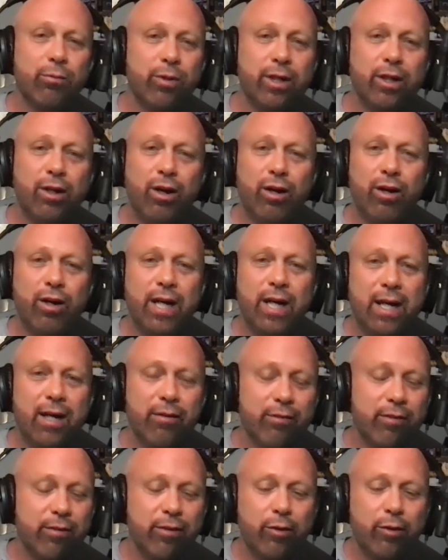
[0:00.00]
We all
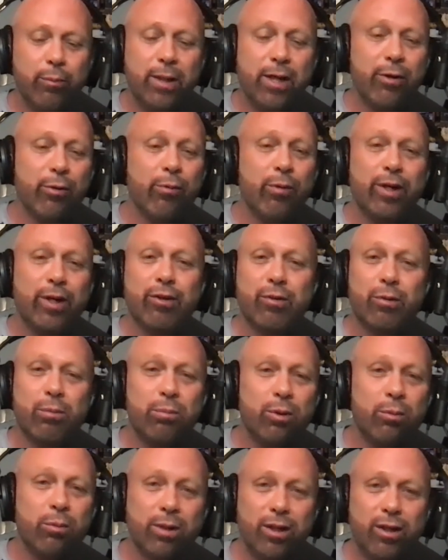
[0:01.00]
have, no matter what
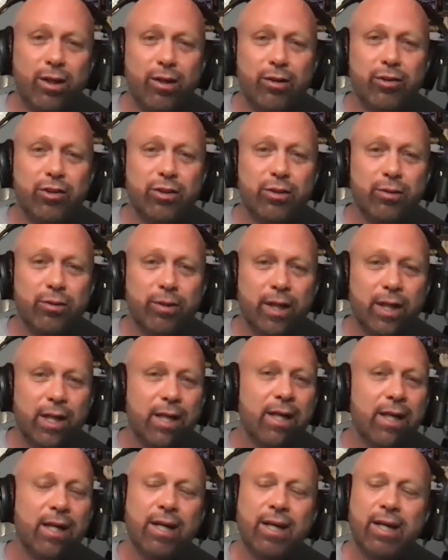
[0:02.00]
group you belong to.
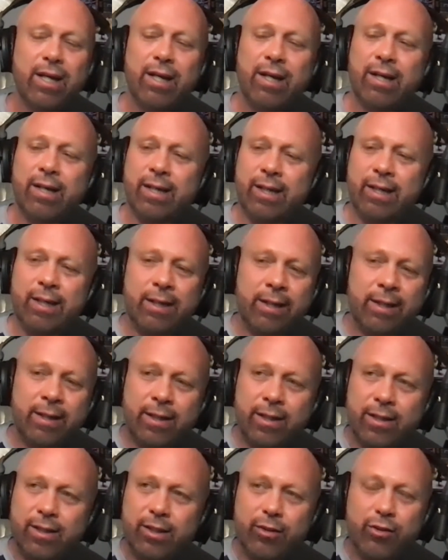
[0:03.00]

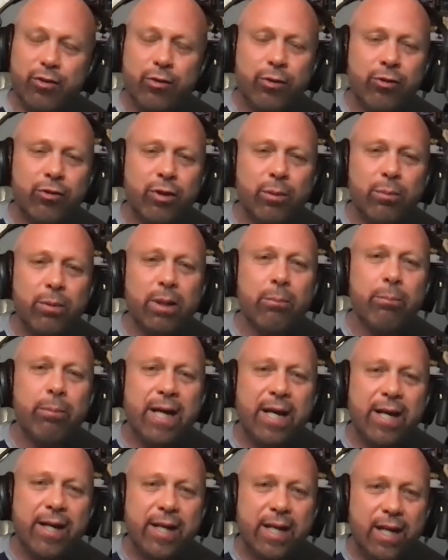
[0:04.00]
There's always going to be a
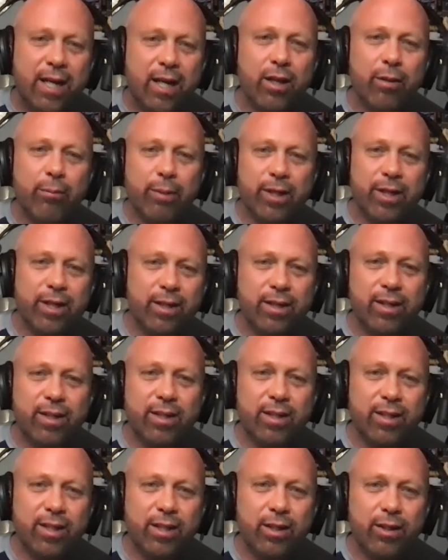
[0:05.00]
bad element,
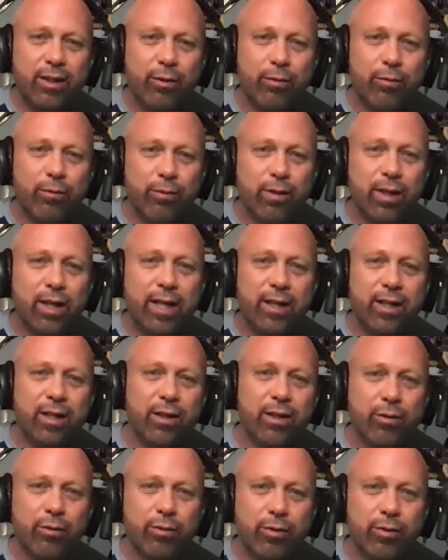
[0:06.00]
you know, religion Mm-hmm.